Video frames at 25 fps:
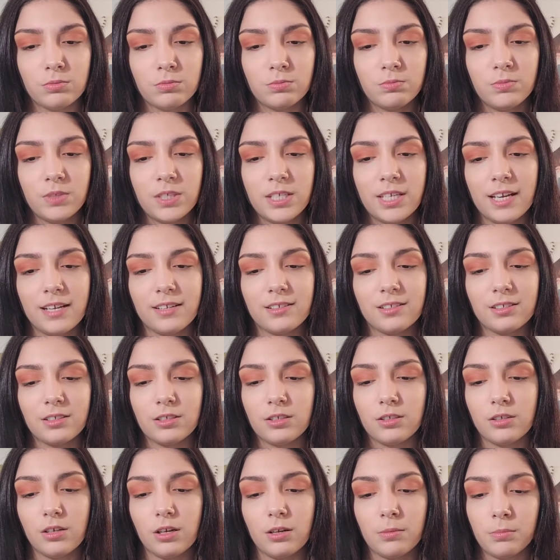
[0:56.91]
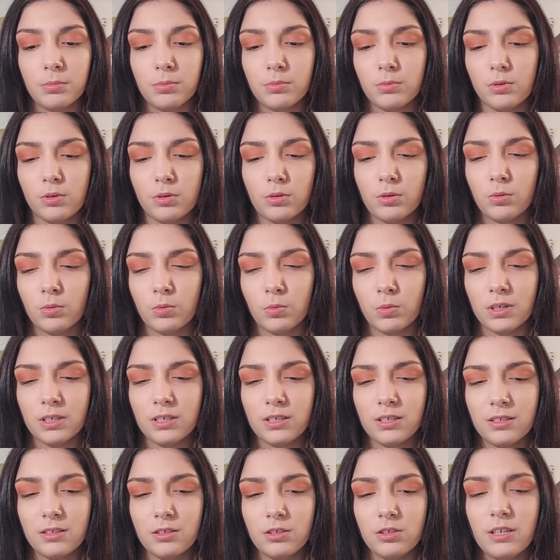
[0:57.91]
he hasn't up or
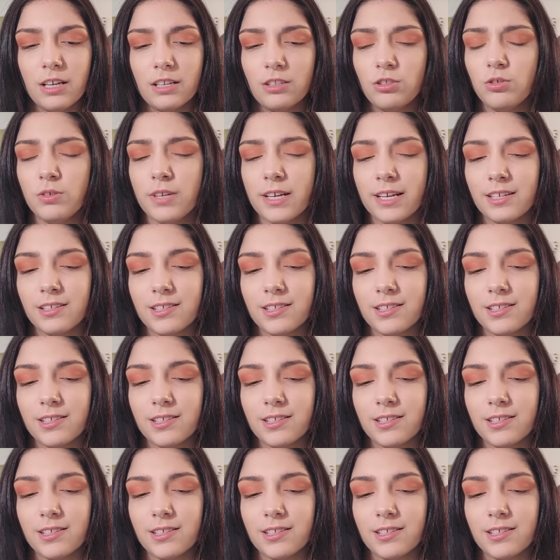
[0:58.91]
one yeah two days.